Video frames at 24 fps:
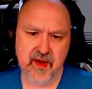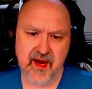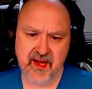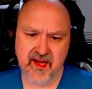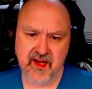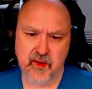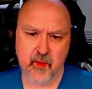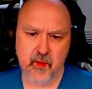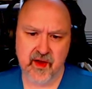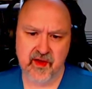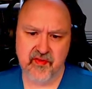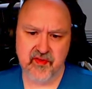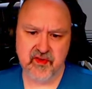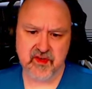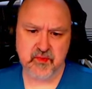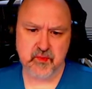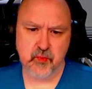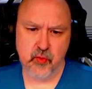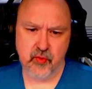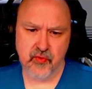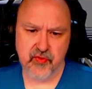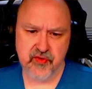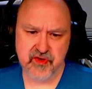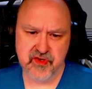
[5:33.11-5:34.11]
anywhere that's
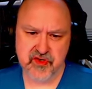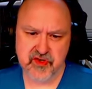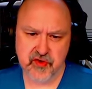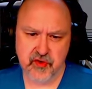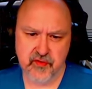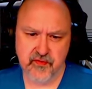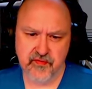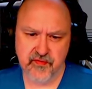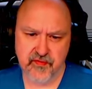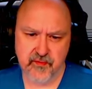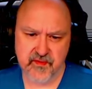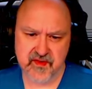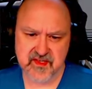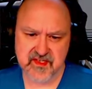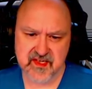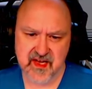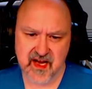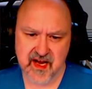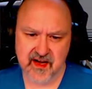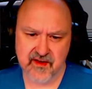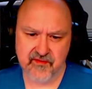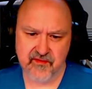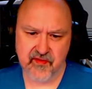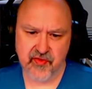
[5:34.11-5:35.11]
more than two from the
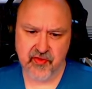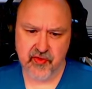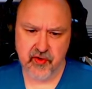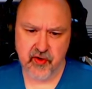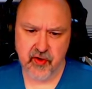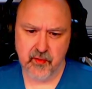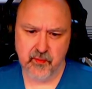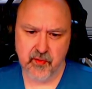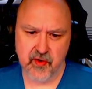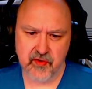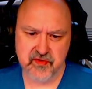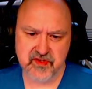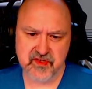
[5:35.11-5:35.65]
start of a thermo.